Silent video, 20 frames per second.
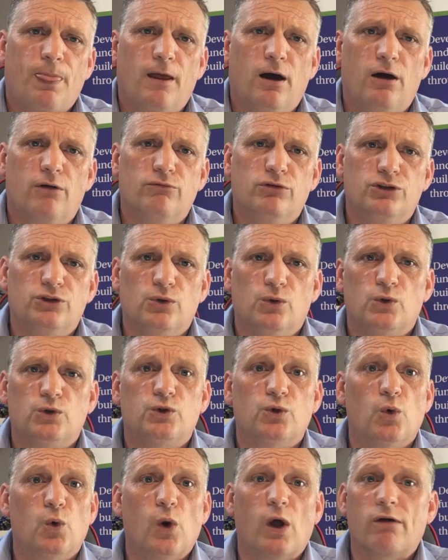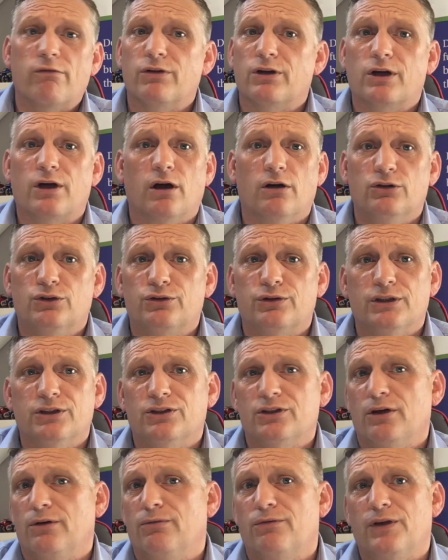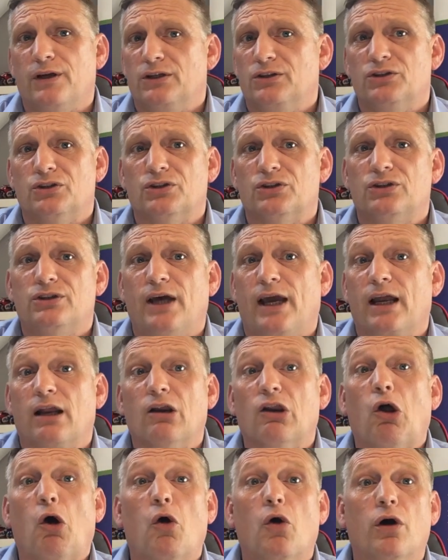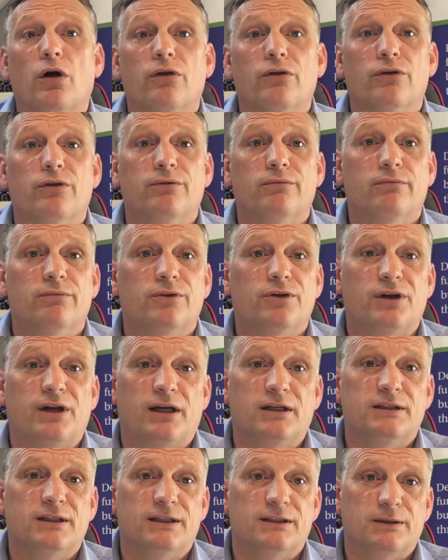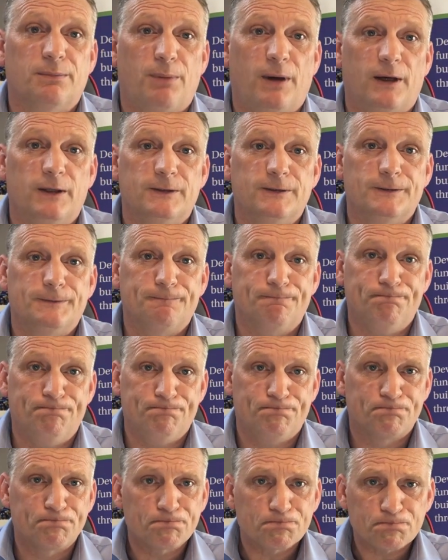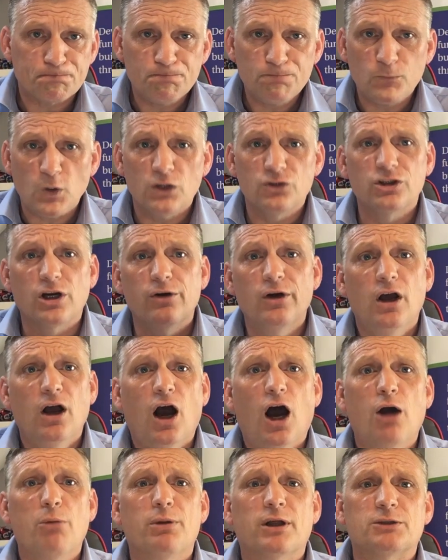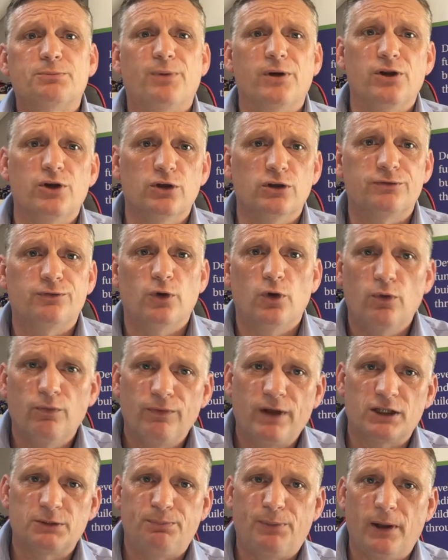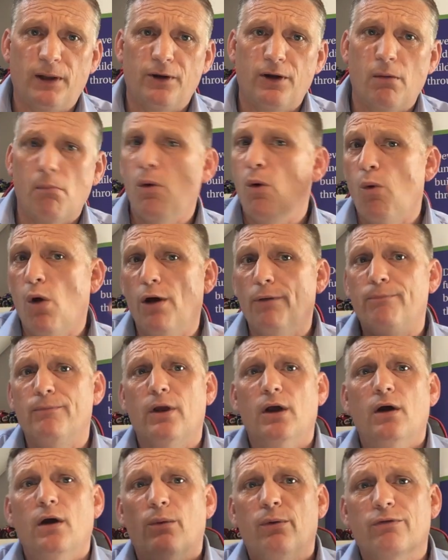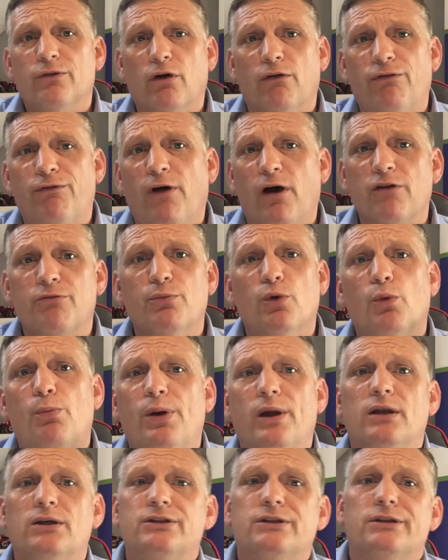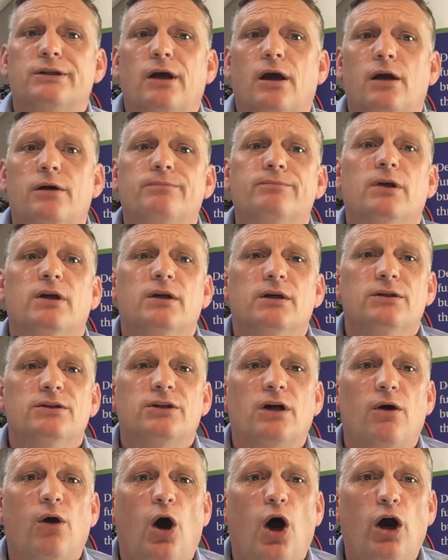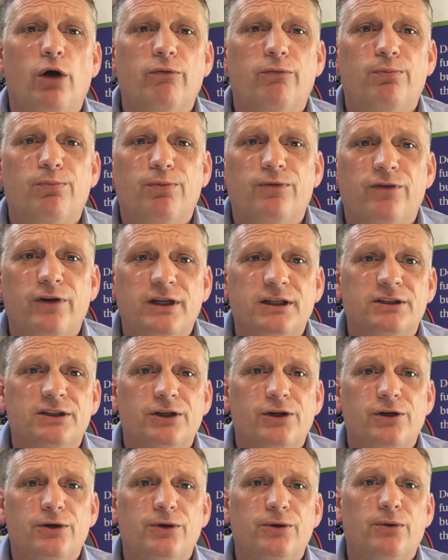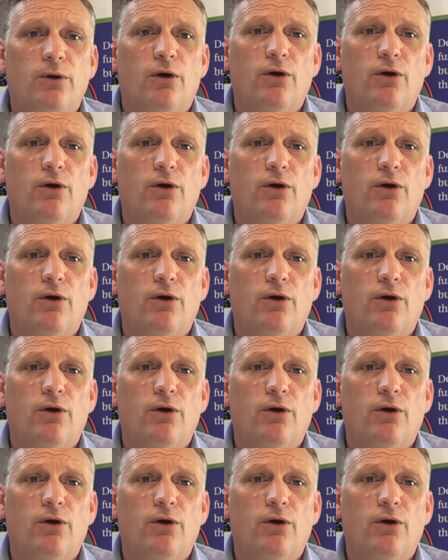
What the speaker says: resourced all over the country, so things just take longer than anticipated. So, hope that's been useful. That's pillar number 1. We've got 5 more pillars to go. So, hopefully see you